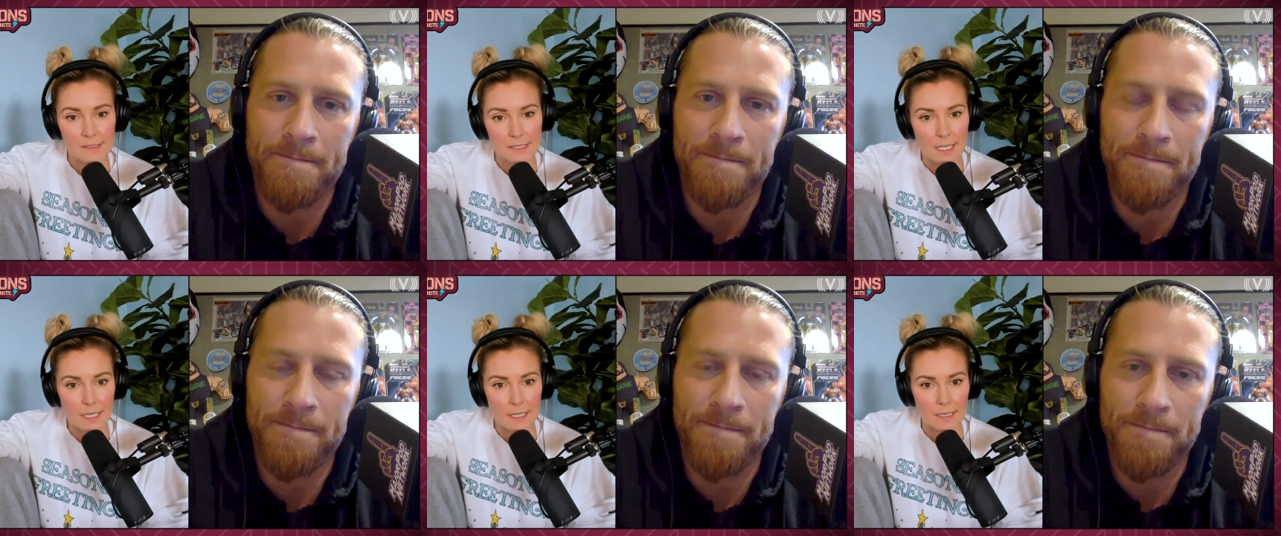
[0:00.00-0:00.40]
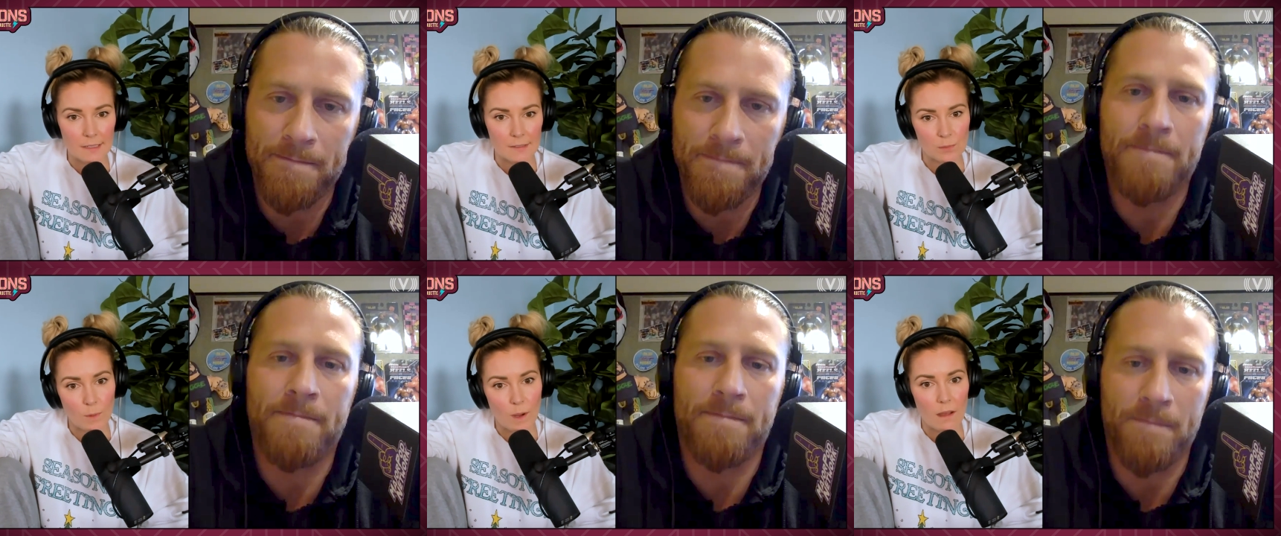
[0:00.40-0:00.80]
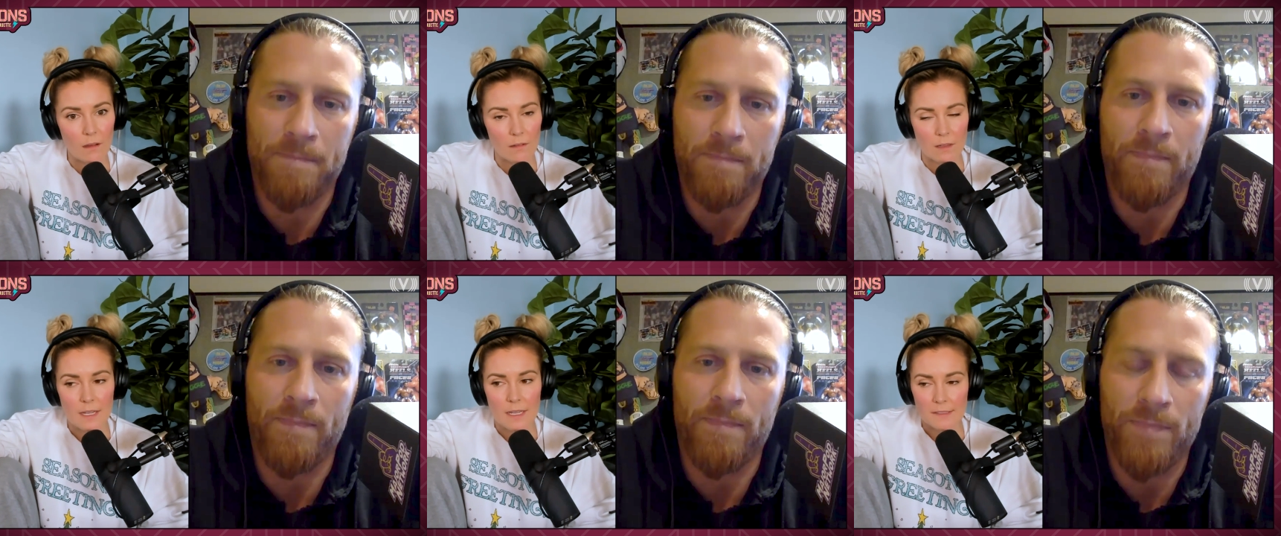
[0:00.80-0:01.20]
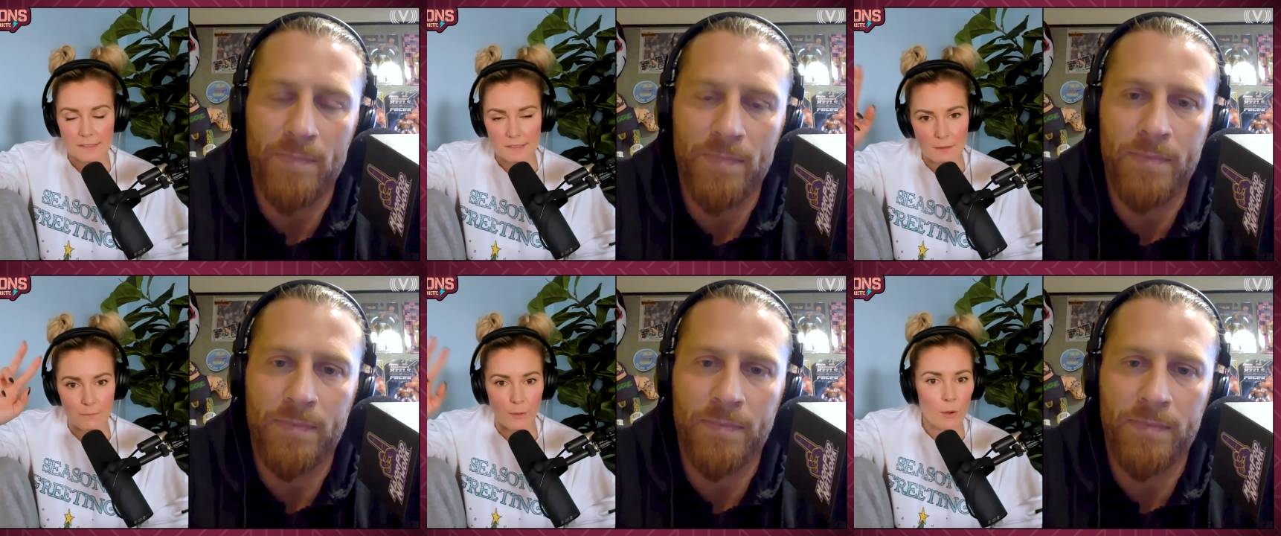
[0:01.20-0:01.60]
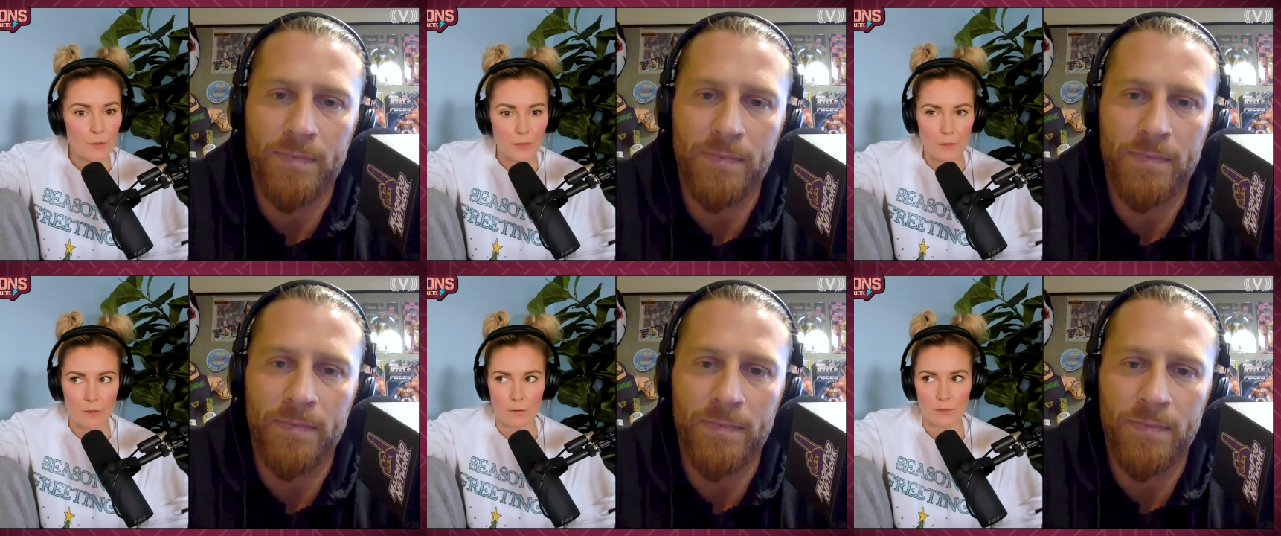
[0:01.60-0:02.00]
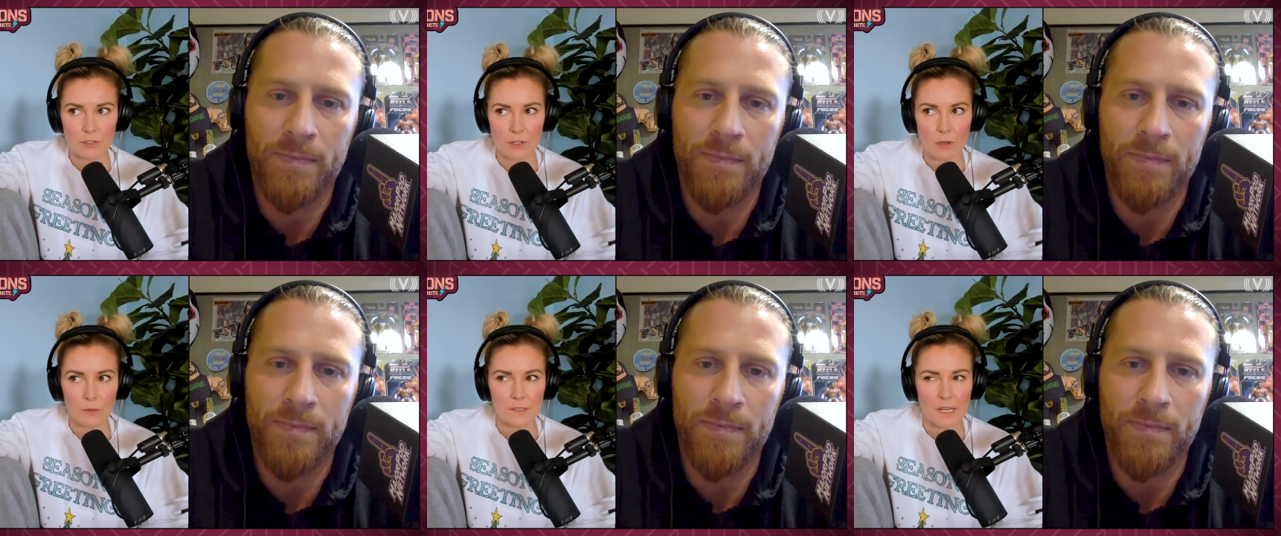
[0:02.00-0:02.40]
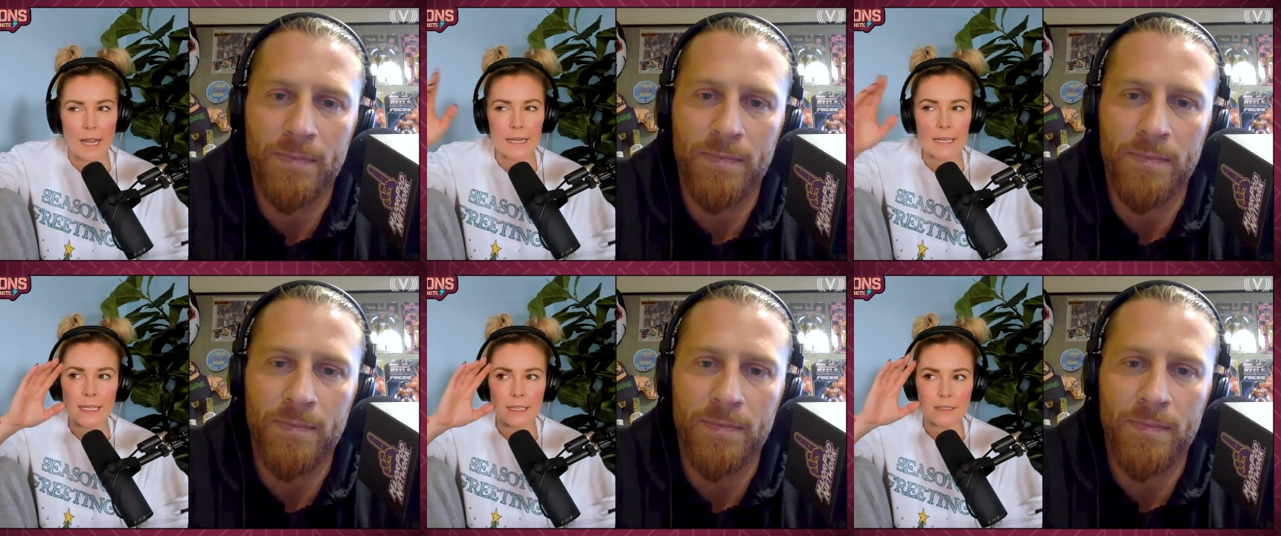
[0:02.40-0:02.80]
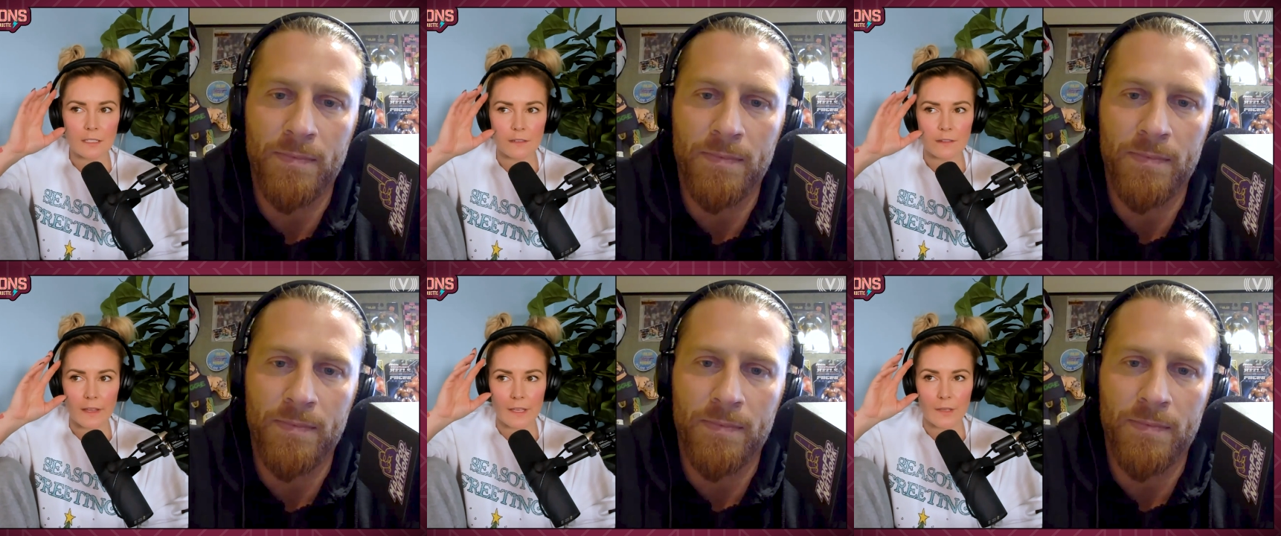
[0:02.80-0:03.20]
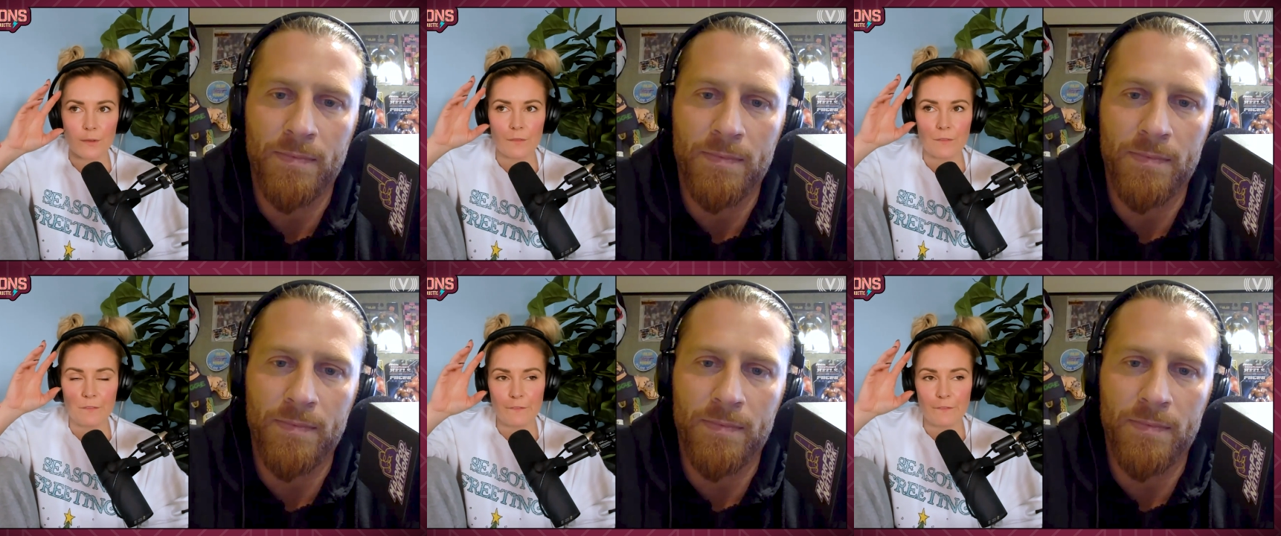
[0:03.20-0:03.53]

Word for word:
Speaker 1: T as well, seeing both of those shows, and I didn't get to, like,